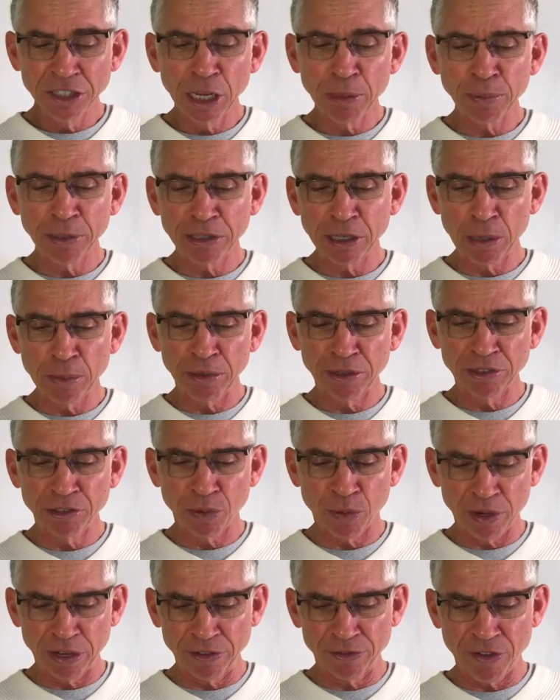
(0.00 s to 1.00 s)
Template number
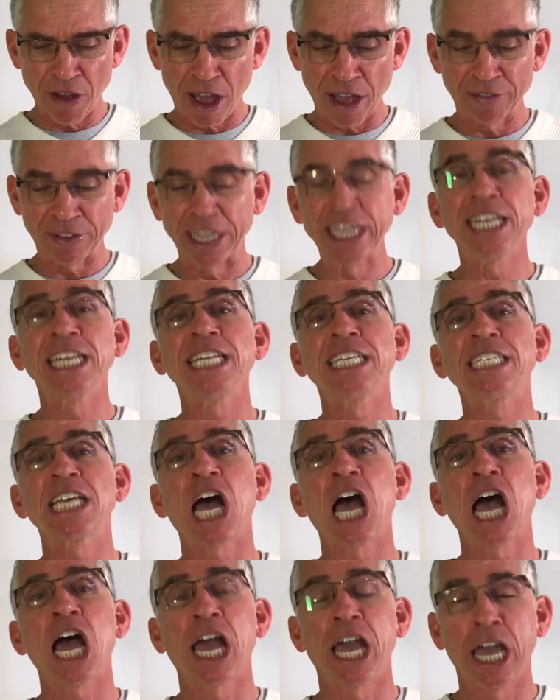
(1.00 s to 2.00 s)
25,
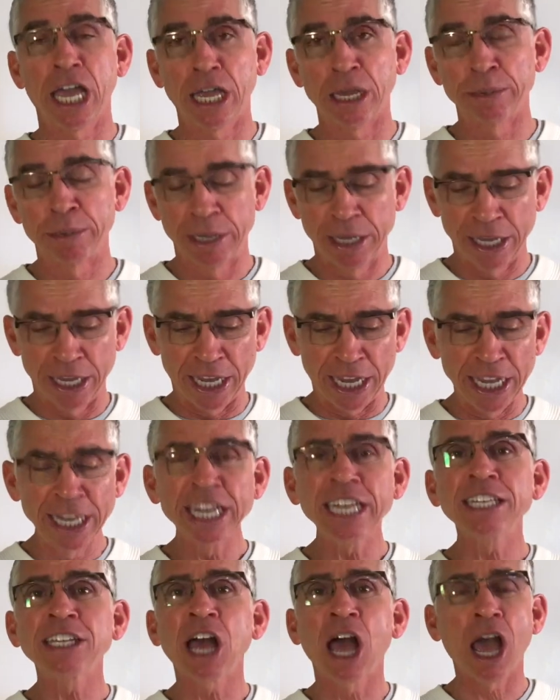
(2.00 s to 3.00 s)
anytime.
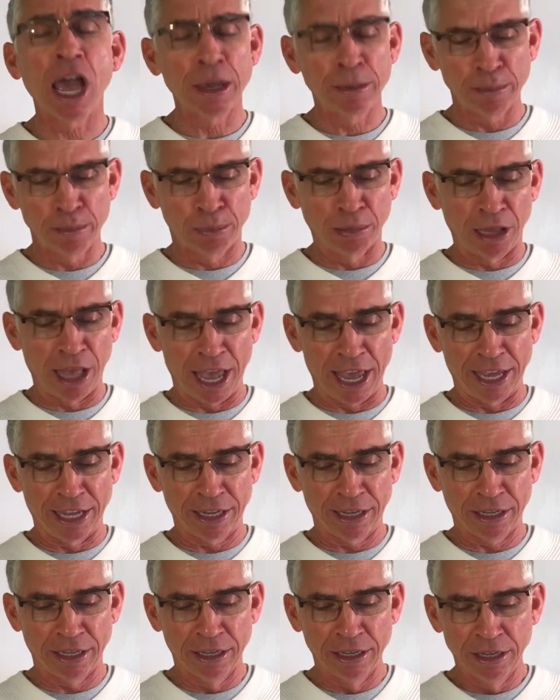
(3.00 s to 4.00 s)
Anytime
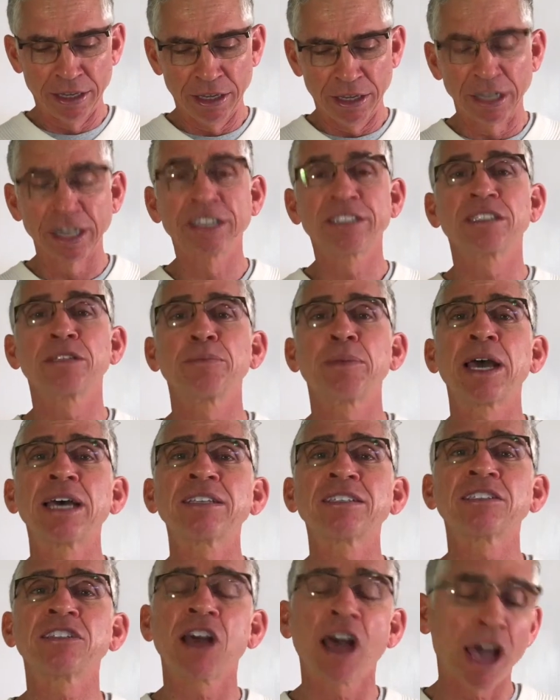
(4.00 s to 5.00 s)
blank is the
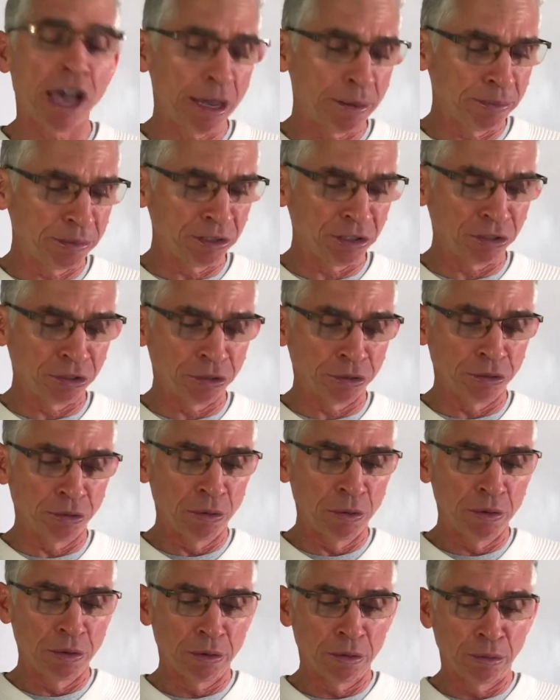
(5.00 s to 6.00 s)
best time
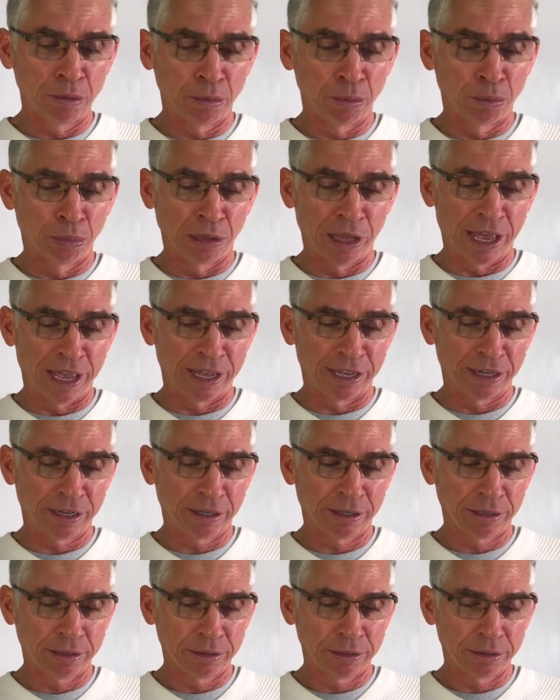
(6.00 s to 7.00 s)
to
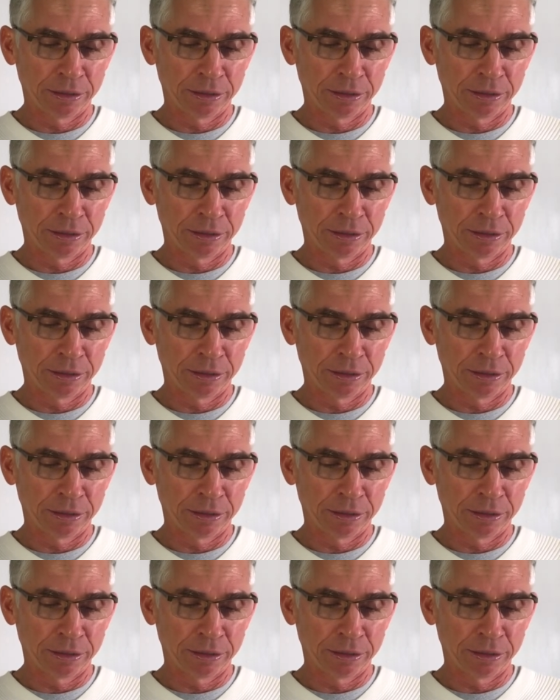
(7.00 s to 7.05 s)
blank.